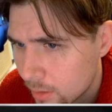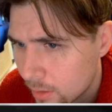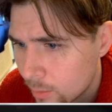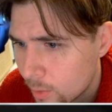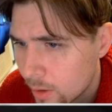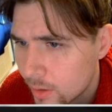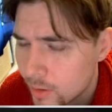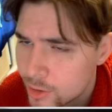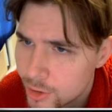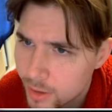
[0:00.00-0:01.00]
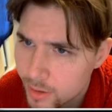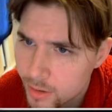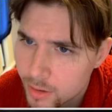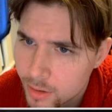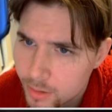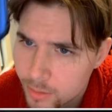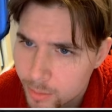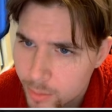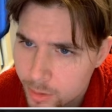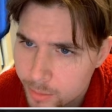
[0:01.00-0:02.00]
well, check,
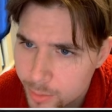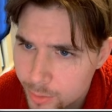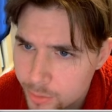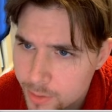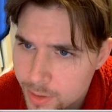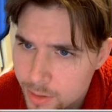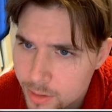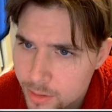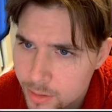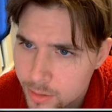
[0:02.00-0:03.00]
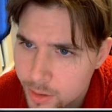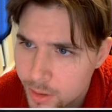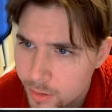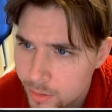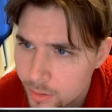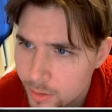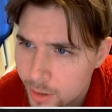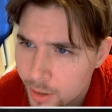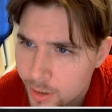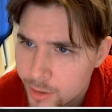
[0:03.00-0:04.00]
rook moves here,
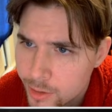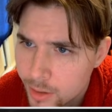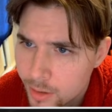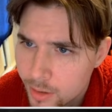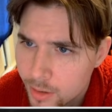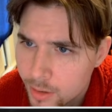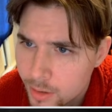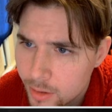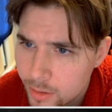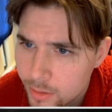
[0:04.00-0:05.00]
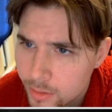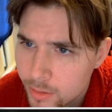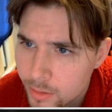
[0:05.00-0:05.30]
check, king here.